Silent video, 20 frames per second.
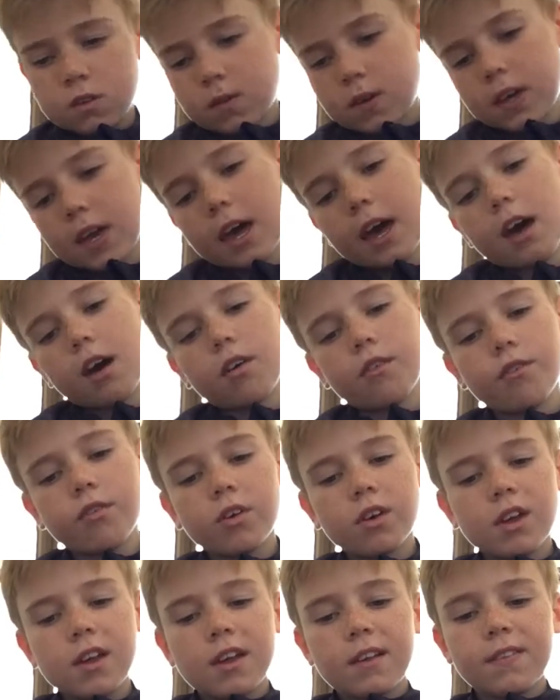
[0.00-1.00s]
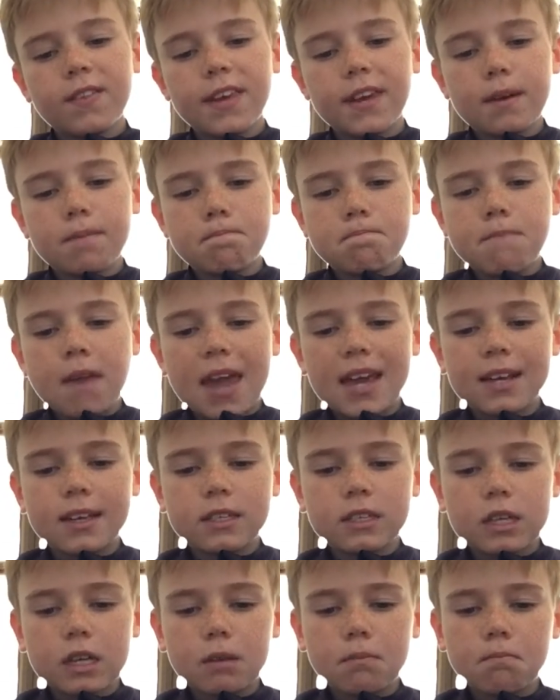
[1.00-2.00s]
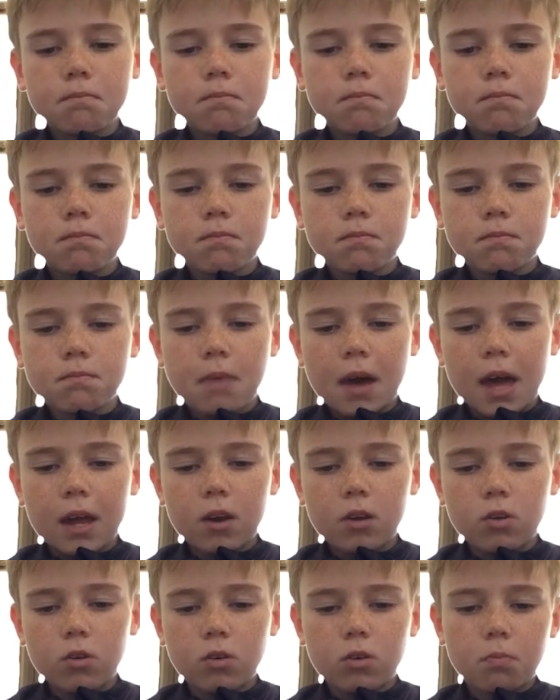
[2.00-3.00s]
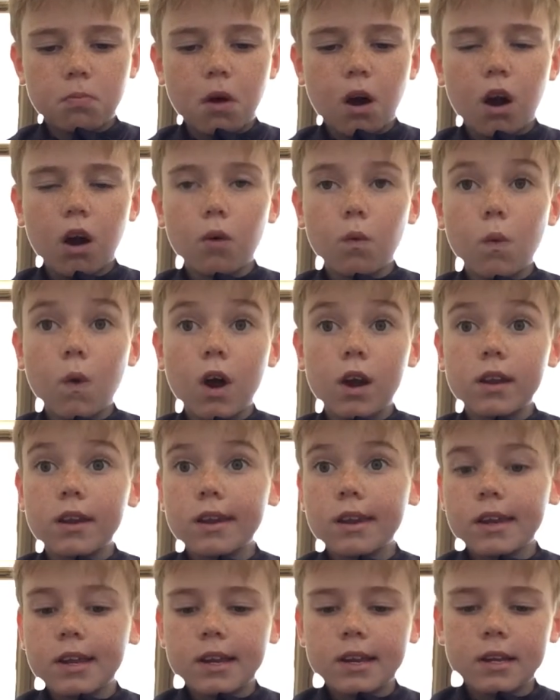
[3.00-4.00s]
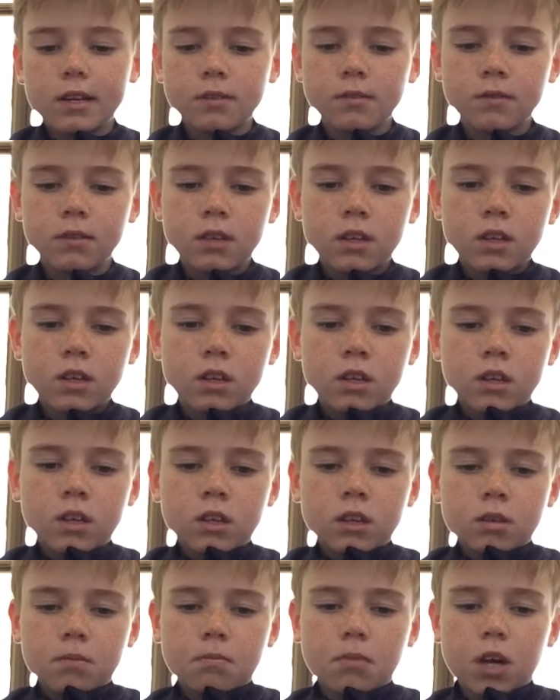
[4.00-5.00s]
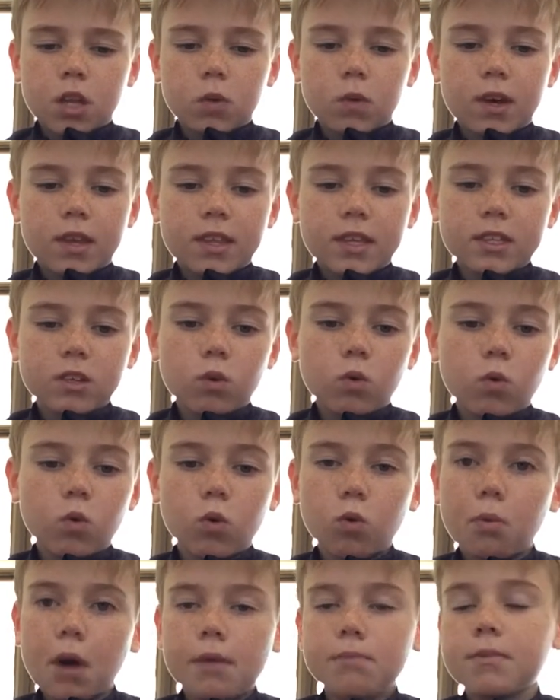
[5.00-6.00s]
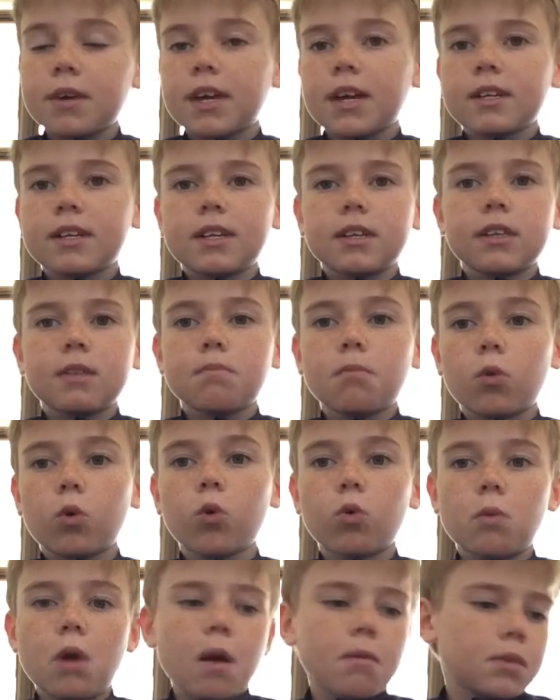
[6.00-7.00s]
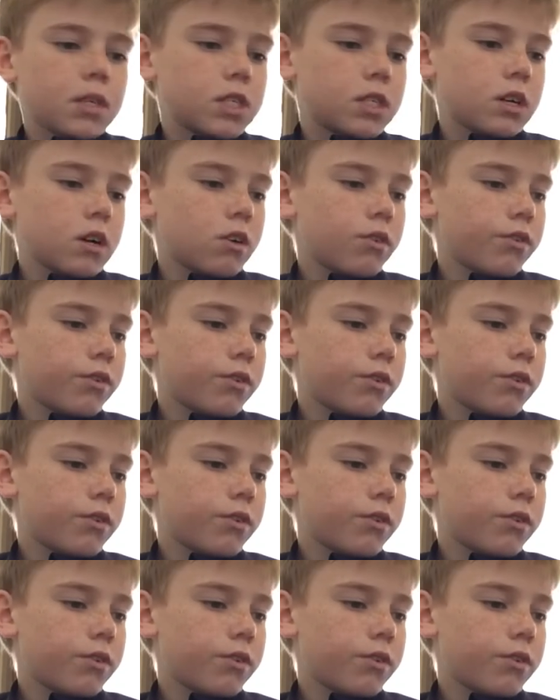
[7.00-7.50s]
have The Amazing Battle Part 1. By the way, these are all by me. I did them all by myself.